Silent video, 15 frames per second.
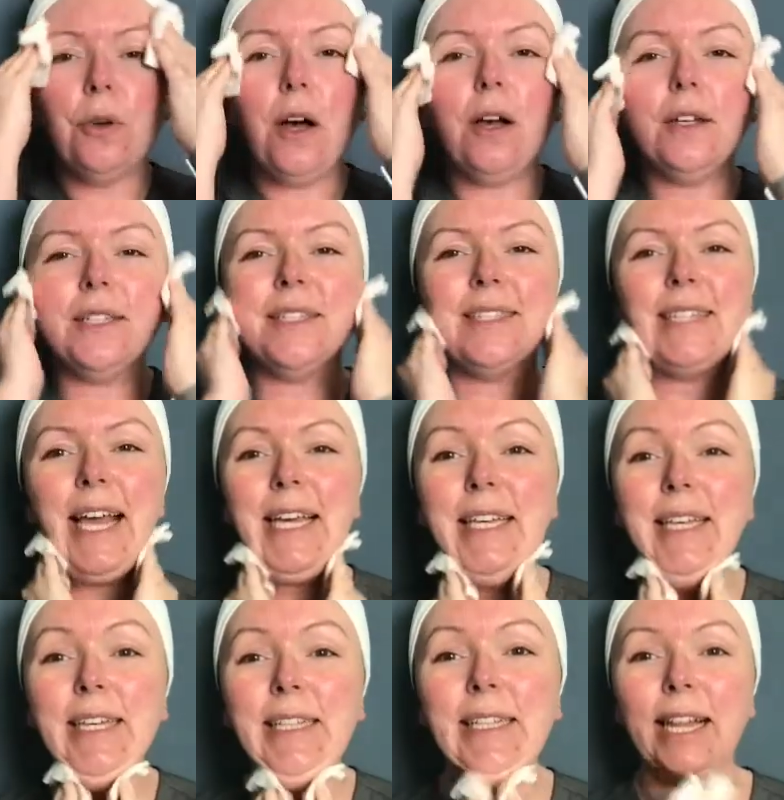our
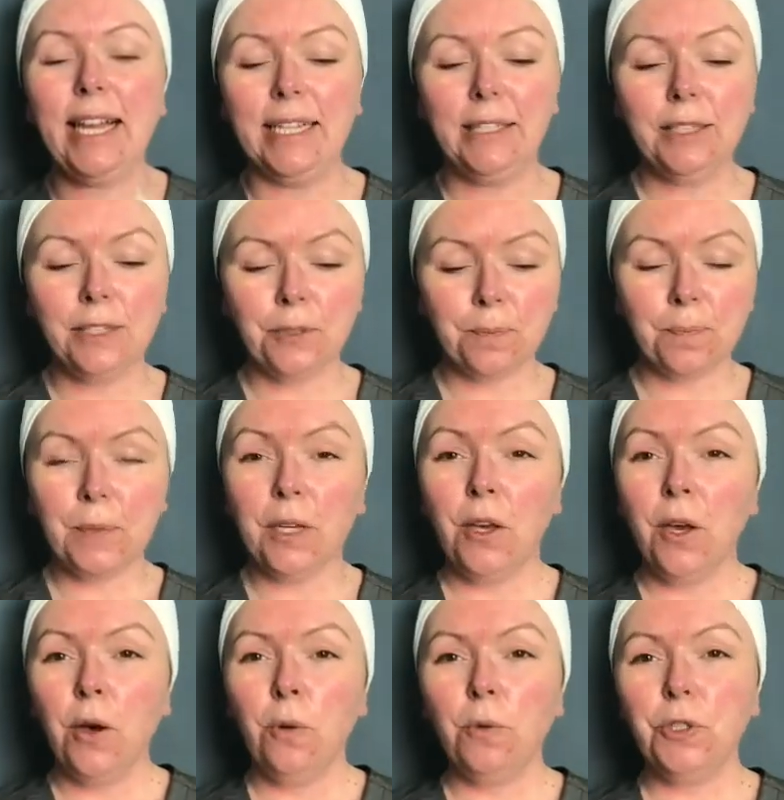second cleanse,
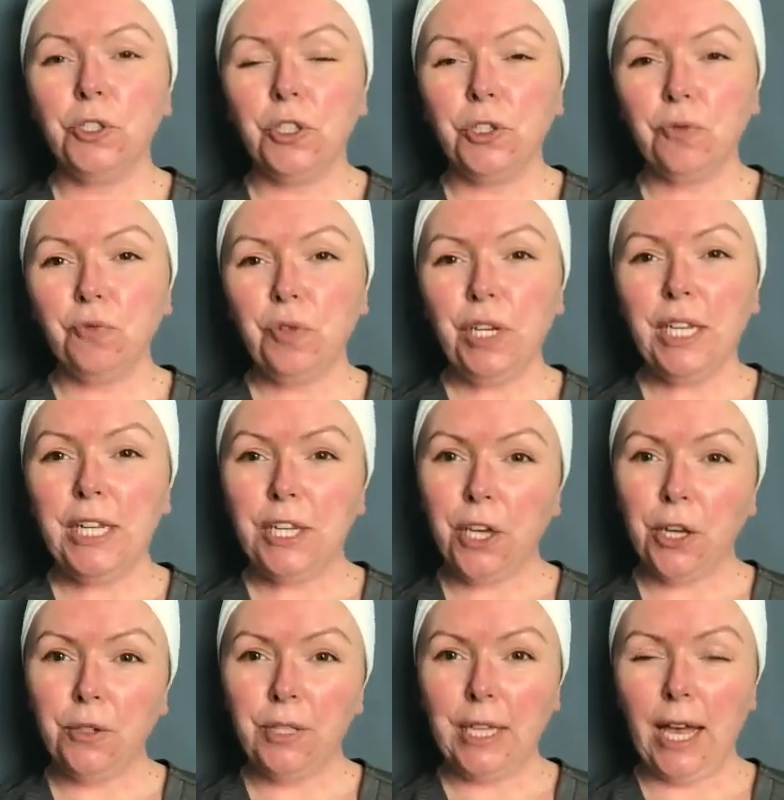which is really
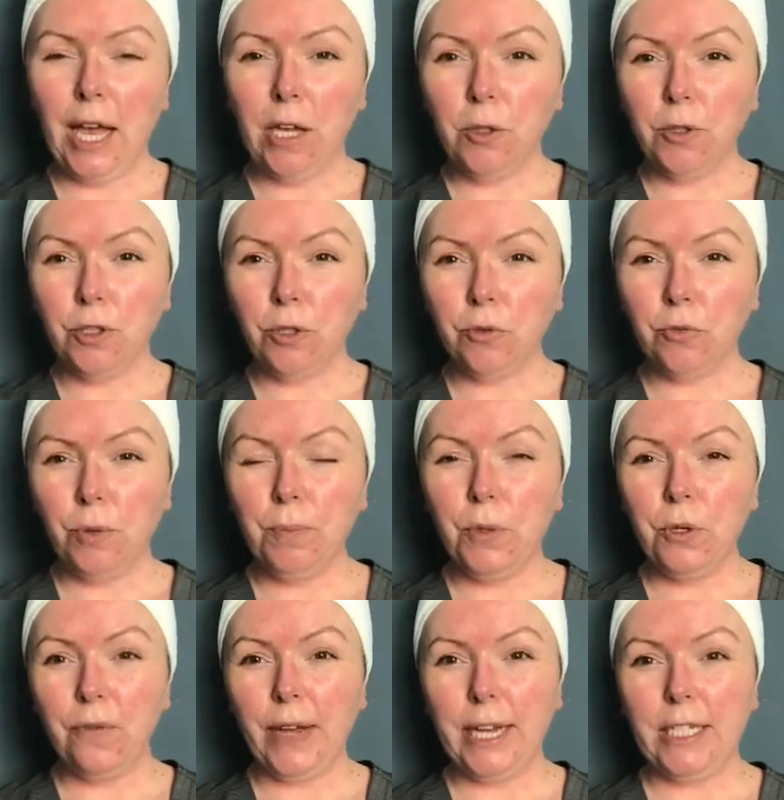going to help to
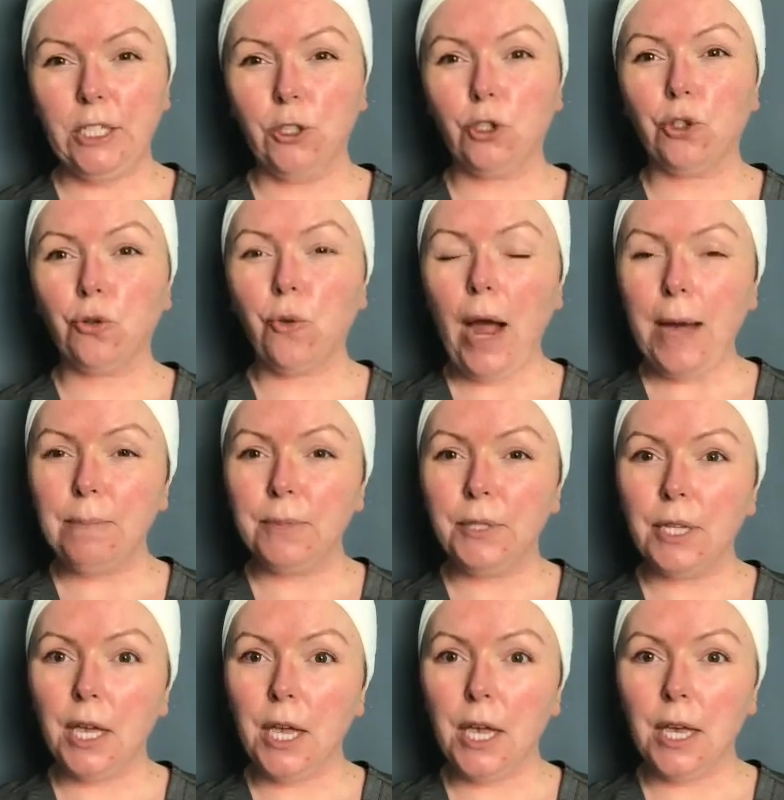remove any trapped
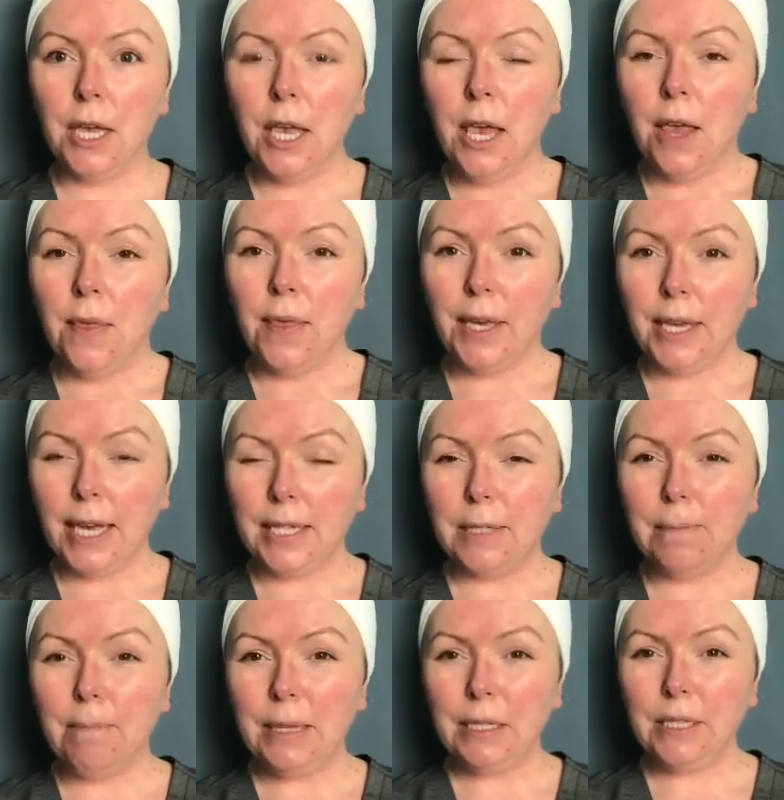dirt that gets
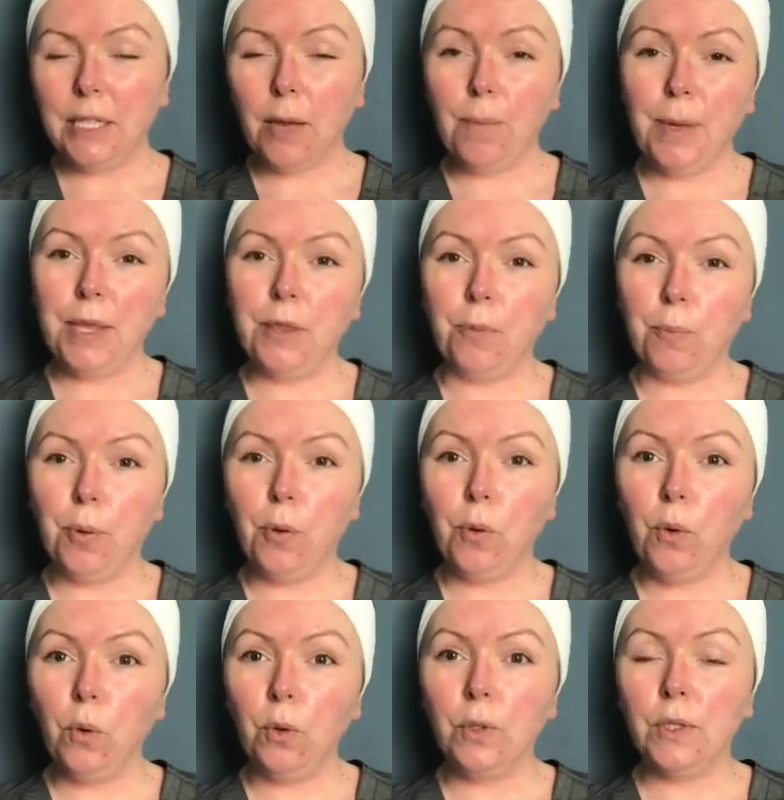built up in the
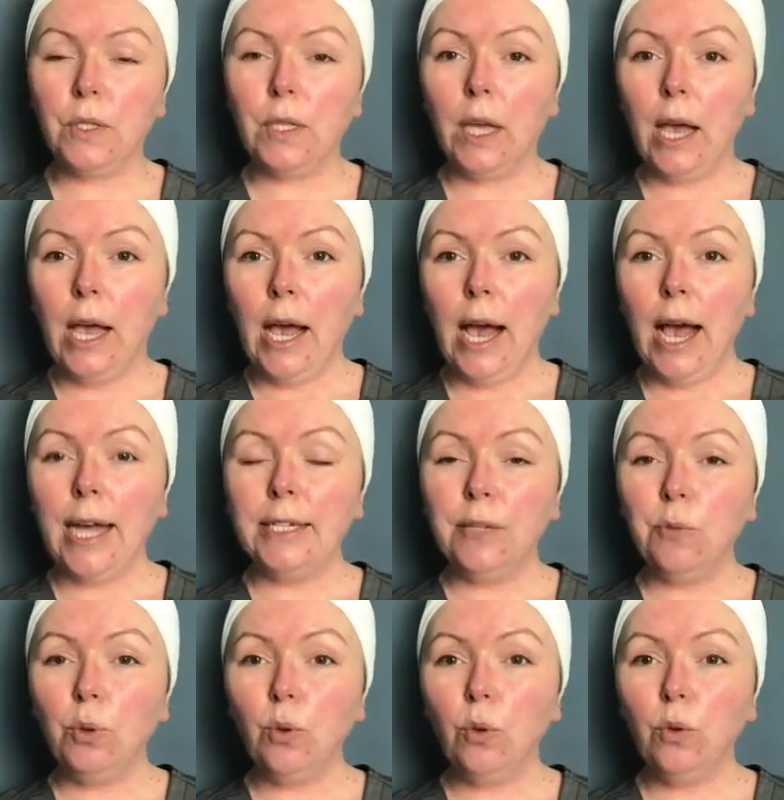pores, and it
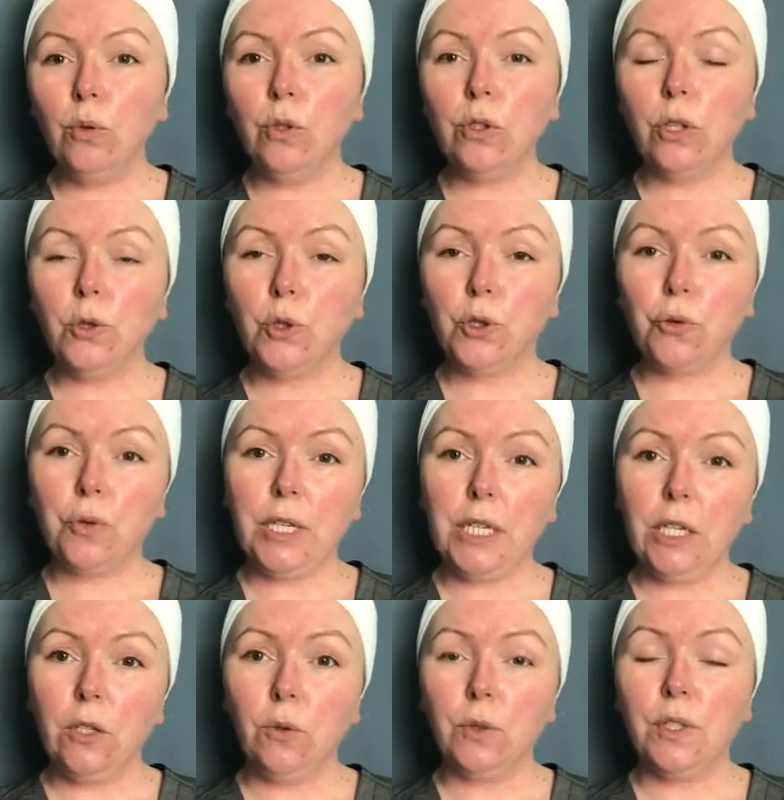will also
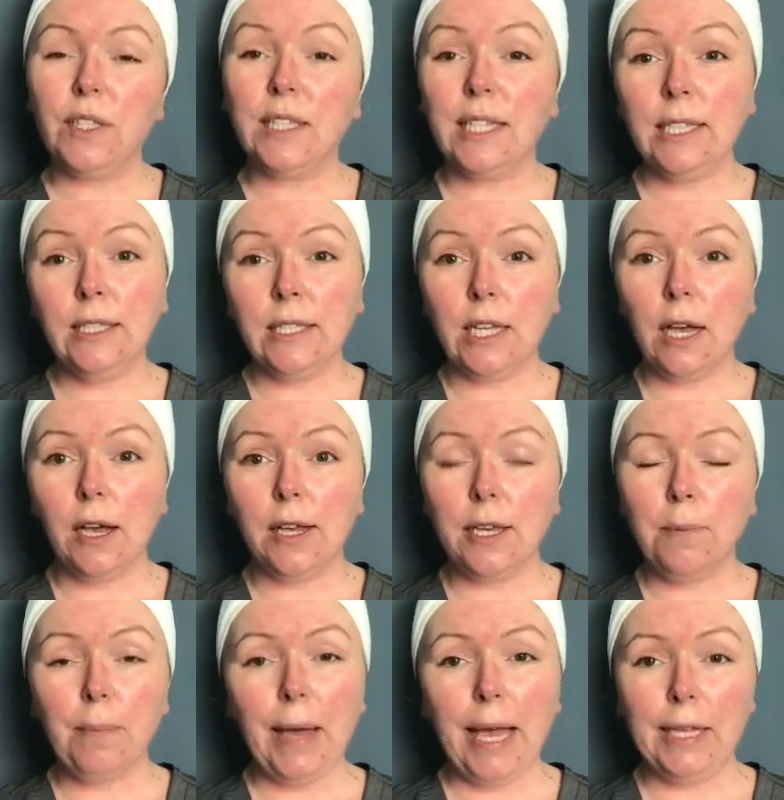treat your skin
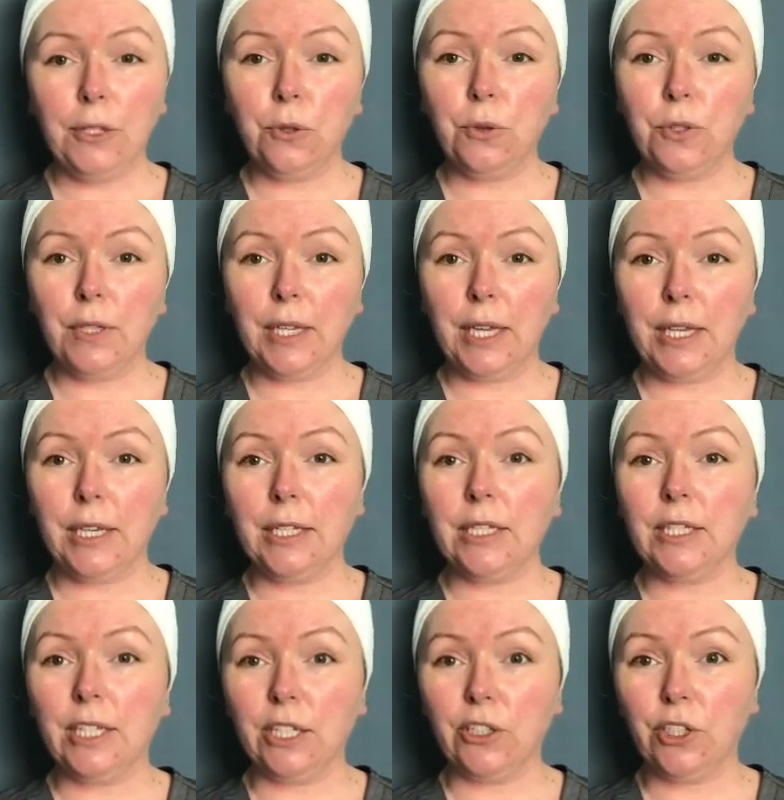type and your skin
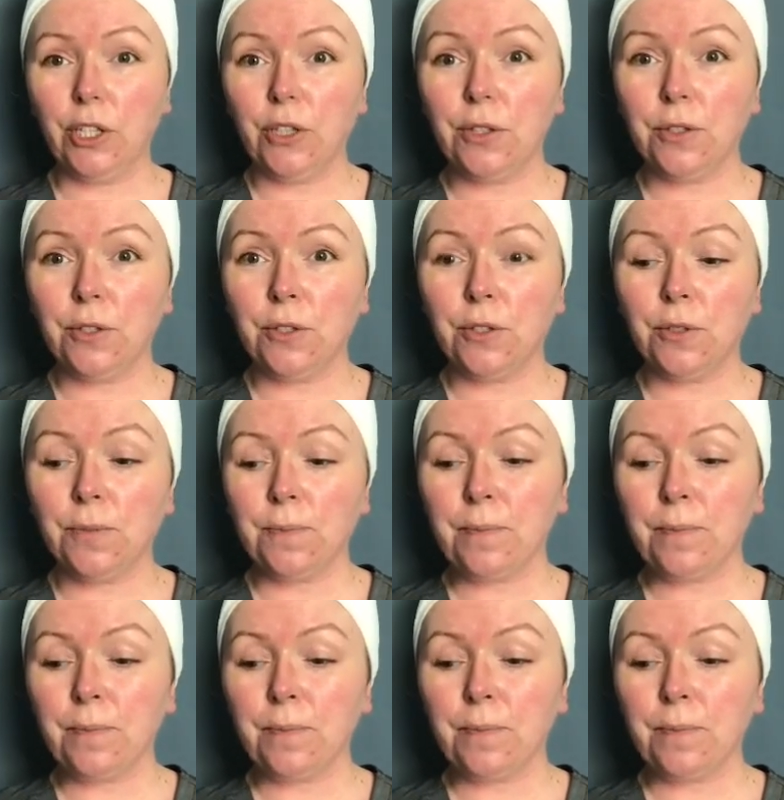conditions.